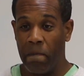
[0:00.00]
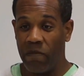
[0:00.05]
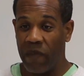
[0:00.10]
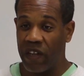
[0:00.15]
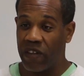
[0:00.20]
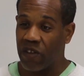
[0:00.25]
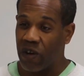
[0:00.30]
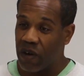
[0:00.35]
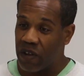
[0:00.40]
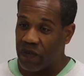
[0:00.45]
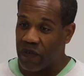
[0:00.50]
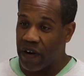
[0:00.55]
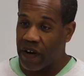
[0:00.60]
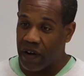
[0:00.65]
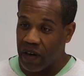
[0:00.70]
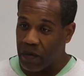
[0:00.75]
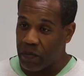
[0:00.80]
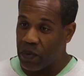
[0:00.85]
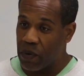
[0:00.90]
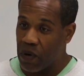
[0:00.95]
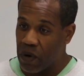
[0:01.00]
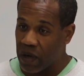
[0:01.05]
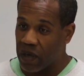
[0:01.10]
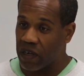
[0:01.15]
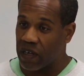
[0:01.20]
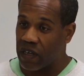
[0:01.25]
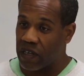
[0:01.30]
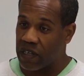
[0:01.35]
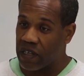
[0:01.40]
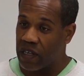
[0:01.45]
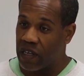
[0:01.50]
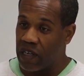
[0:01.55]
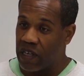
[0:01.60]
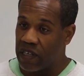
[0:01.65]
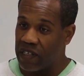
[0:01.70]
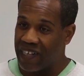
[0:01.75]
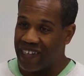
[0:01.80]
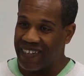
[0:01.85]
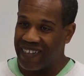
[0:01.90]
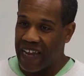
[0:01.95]
And so it's very important
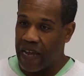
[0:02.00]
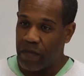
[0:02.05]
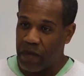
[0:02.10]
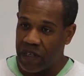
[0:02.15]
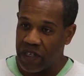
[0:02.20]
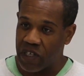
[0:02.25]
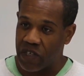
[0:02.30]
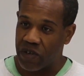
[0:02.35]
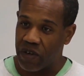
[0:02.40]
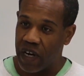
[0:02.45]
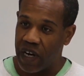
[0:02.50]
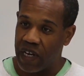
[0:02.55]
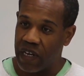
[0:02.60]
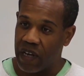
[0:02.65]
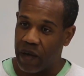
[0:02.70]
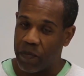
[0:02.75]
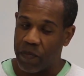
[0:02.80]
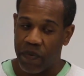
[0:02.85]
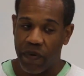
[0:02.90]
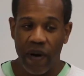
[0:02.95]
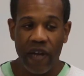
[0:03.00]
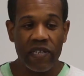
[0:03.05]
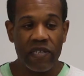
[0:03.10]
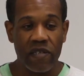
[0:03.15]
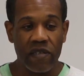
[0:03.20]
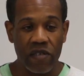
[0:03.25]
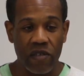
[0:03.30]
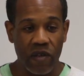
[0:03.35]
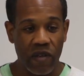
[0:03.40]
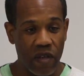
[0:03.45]
to demonstrate a presence